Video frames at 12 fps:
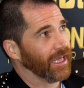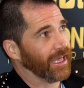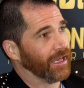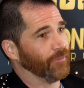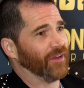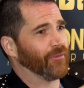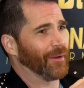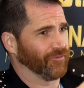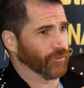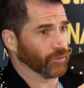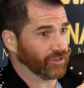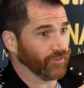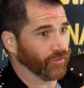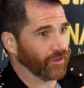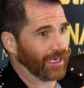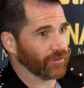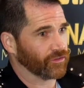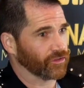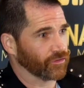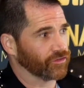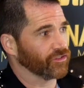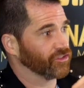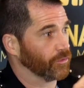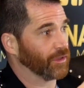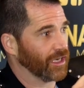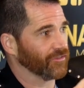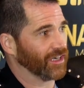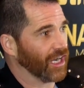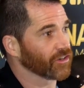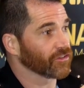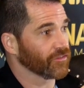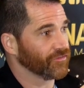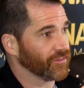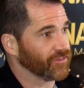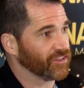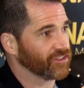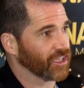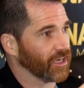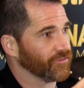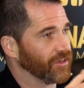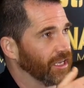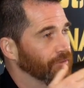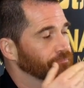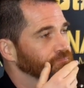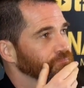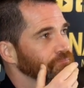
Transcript: and we have about 44 outsourcers, so we're over 150 staff now.